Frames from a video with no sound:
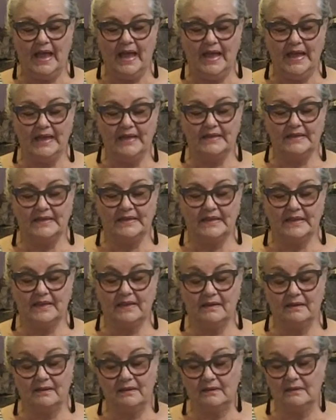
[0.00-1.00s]
And
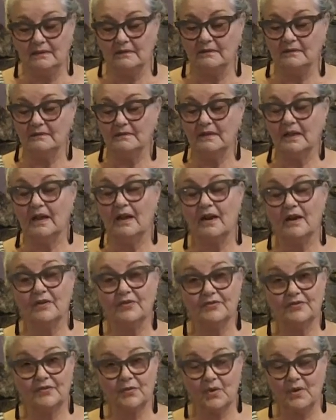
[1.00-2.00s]
then, our
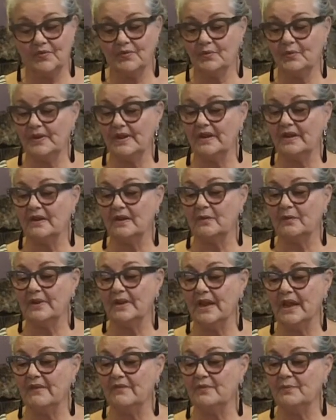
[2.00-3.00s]
fourth week, we
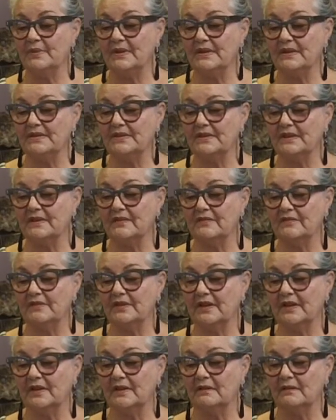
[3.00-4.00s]
have a piece of
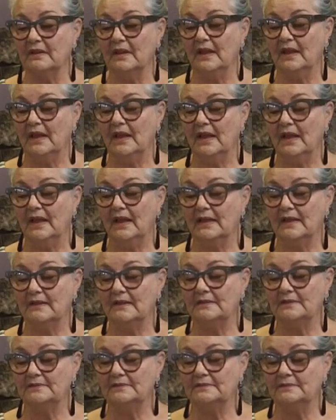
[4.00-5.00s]

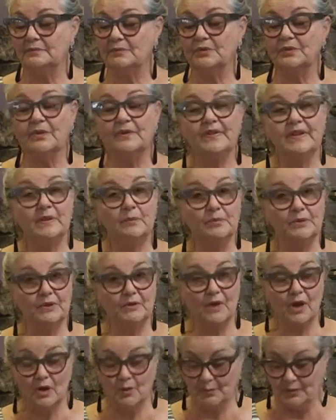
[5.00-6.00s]
Peruvian
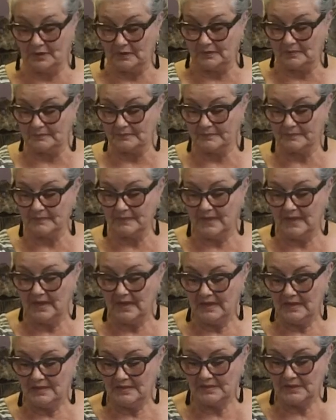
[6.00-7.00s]
blue opal.
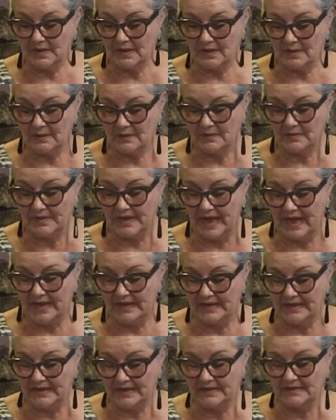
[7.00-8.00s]
So
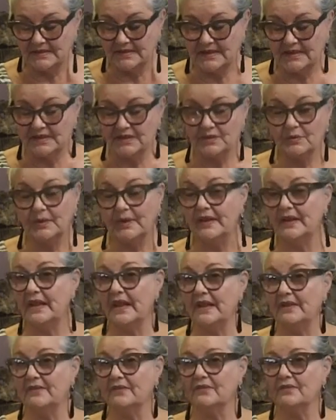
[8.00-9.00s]
that is the
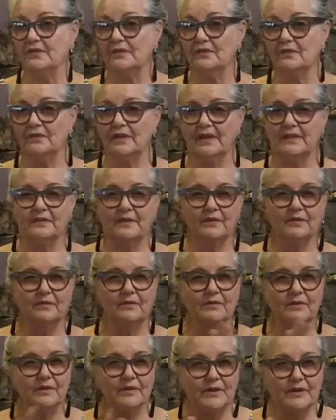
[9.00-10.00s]
28th through like the
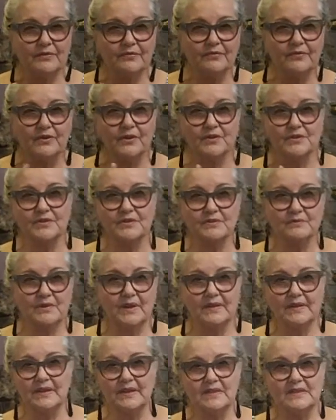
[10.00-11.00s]
31st,
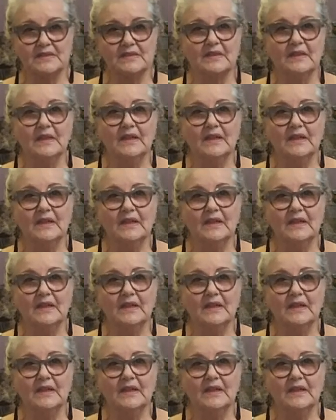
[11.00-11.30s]
around it's